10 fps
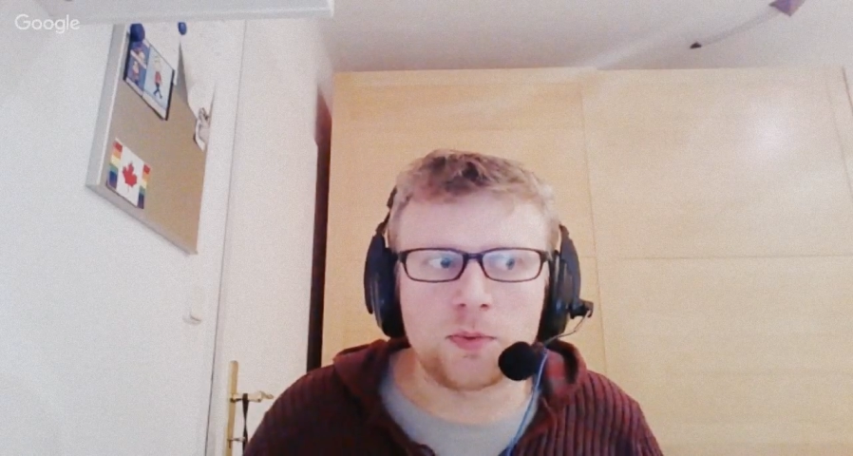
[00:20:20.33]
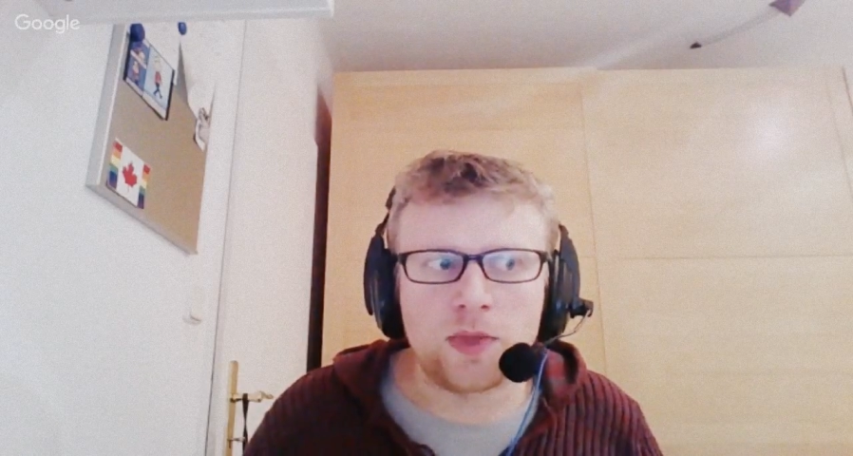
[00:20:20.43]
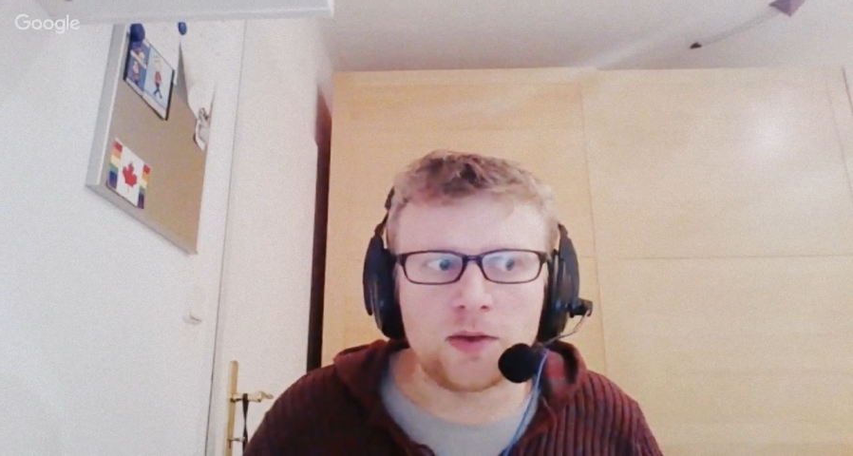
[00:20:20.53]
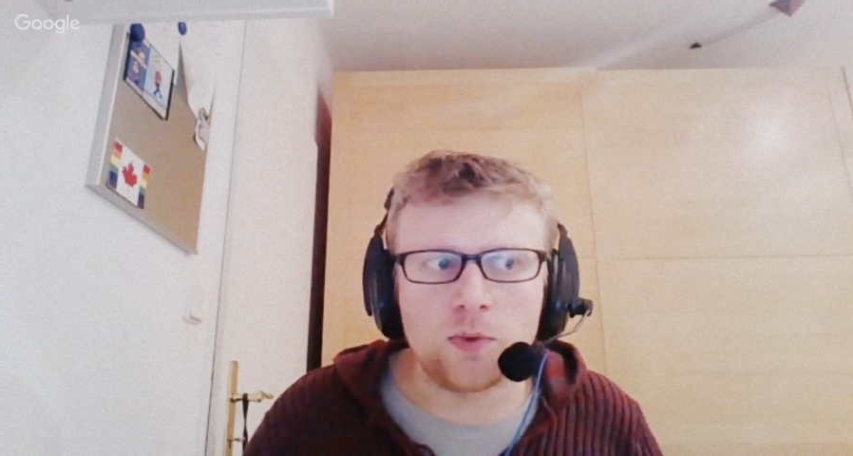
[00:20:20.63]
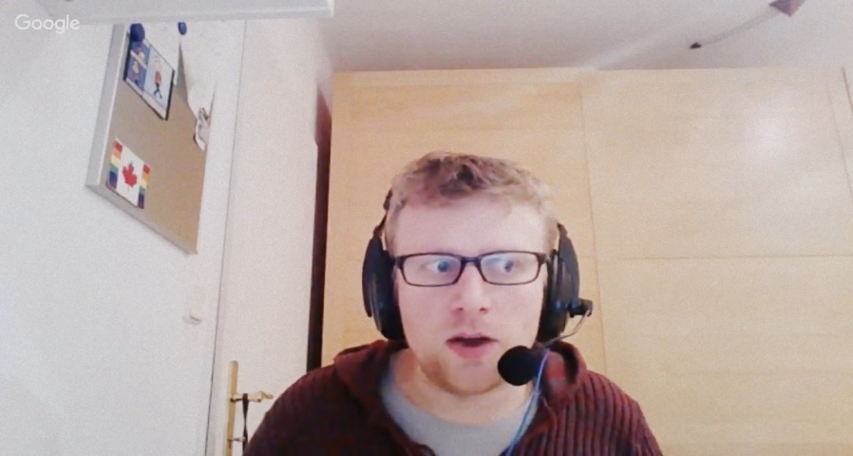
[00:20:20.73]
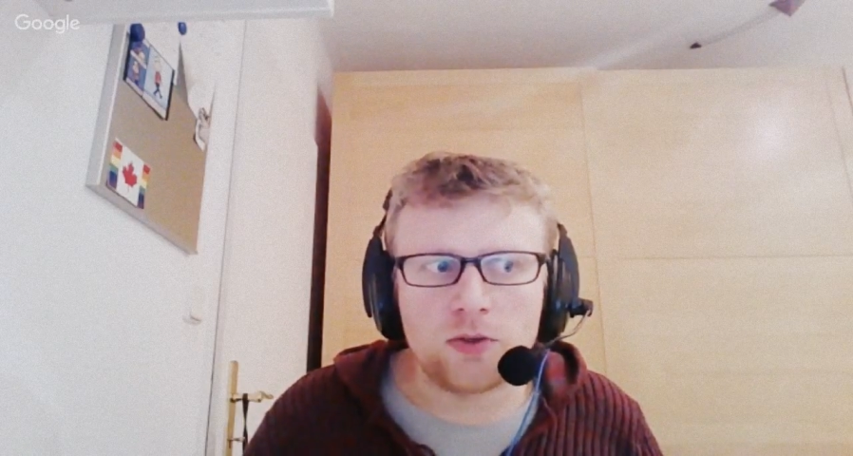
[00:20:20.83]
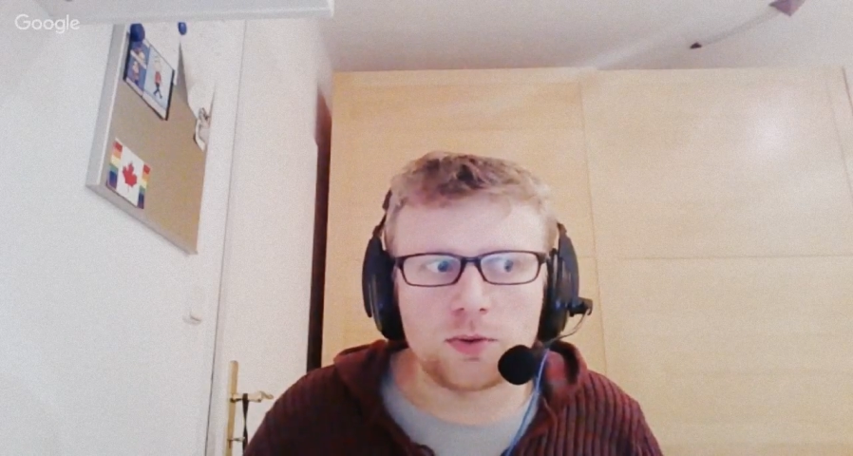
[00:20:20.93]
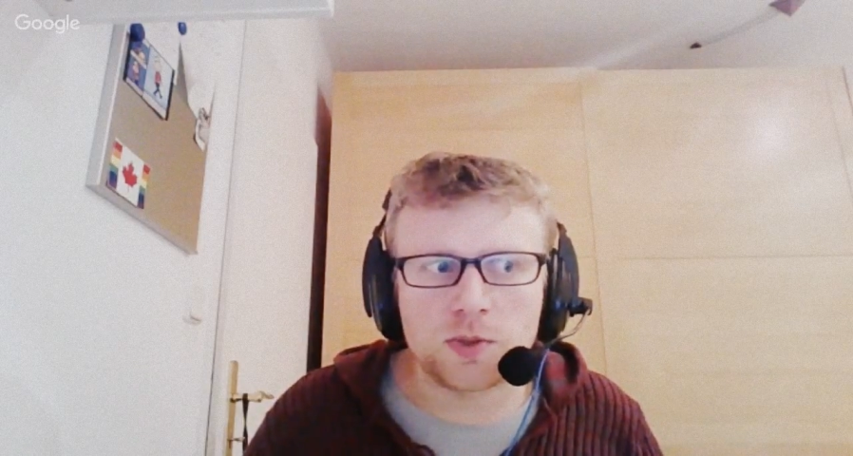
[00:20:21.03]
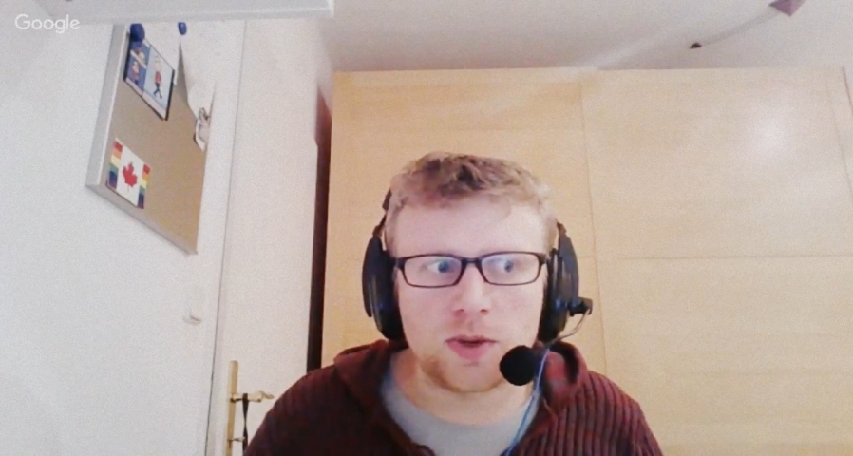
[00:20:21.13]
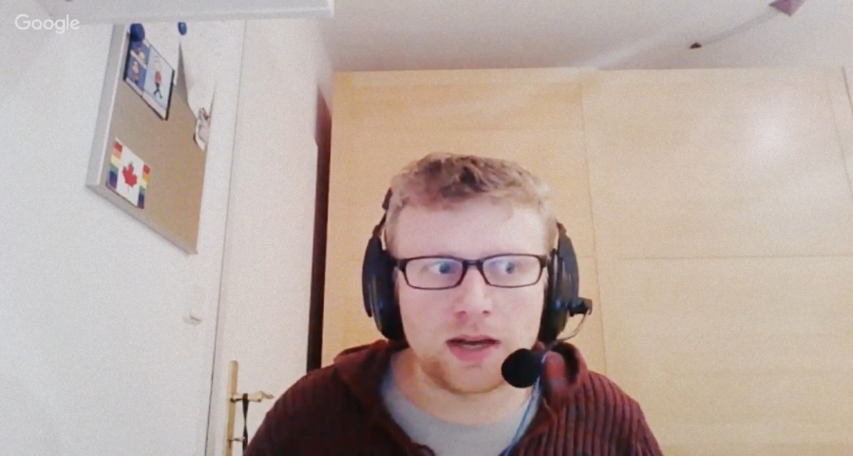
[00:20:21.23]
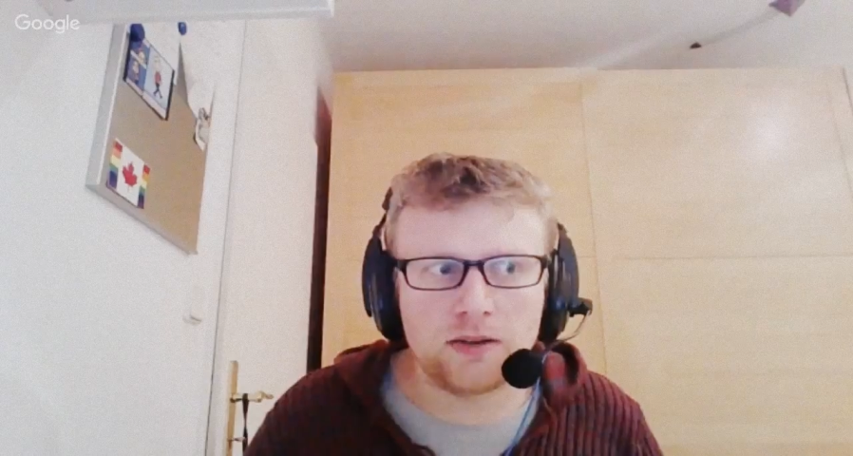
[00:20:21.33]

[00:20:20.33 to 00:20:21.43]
then what I thought was quite